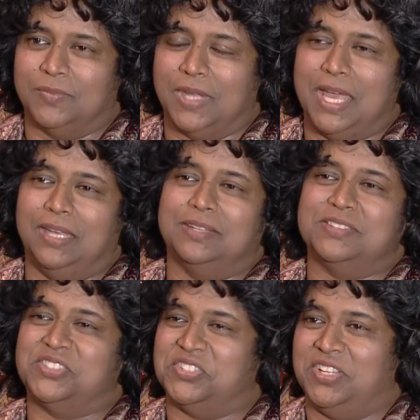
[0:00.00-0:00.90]
I can
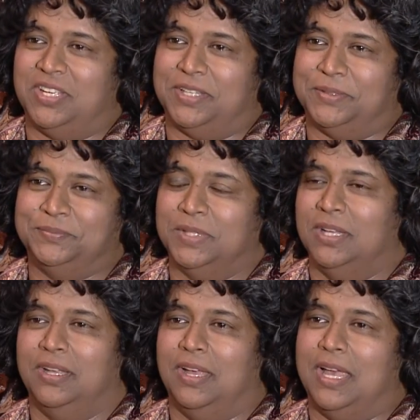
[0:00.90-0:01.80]
sit here,
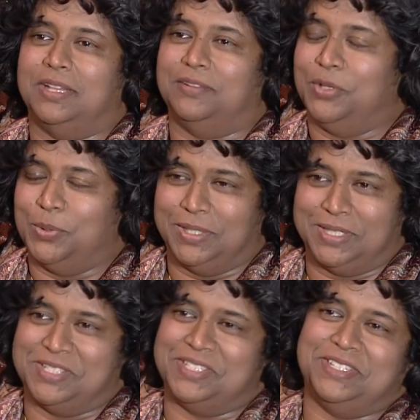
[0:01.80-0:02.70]
and the viewer
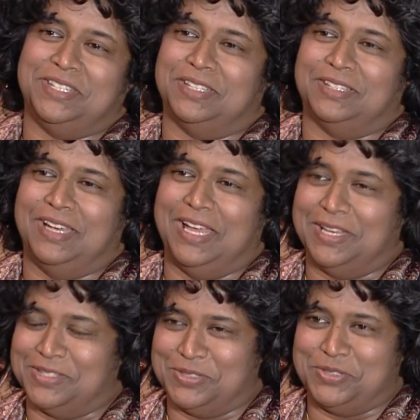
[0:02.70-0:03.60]
can sit here and
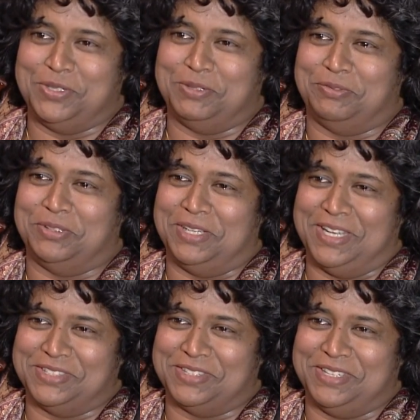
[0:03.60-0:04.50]
listen to you for the
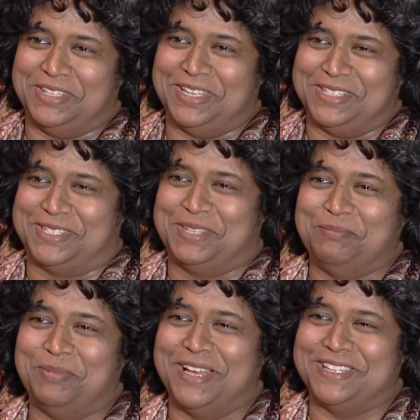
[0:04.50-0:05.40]
next 3 days,
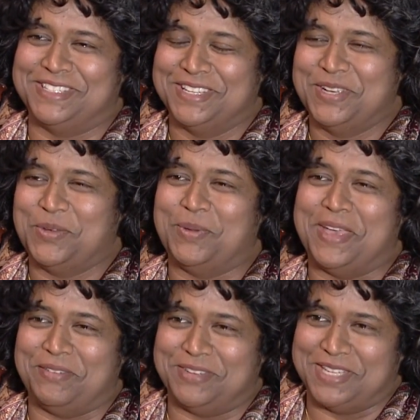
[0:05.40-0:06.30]
but we
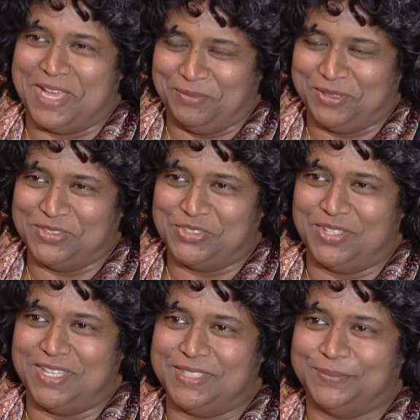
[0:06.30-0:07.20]
have a time
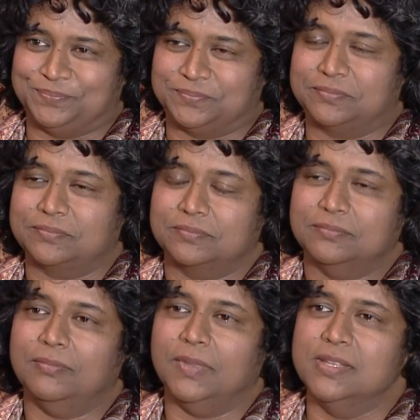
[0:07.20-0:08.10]
constraint.
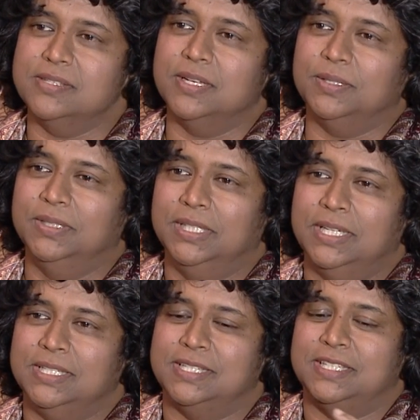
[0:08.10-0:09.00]
So,
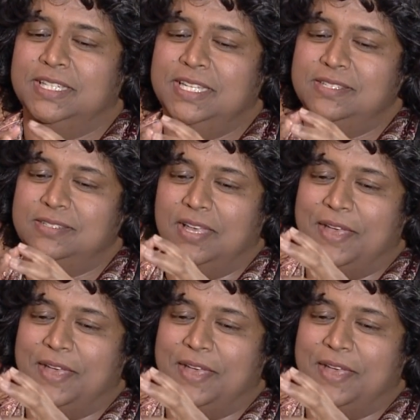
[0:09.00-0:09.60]
Sister Denise,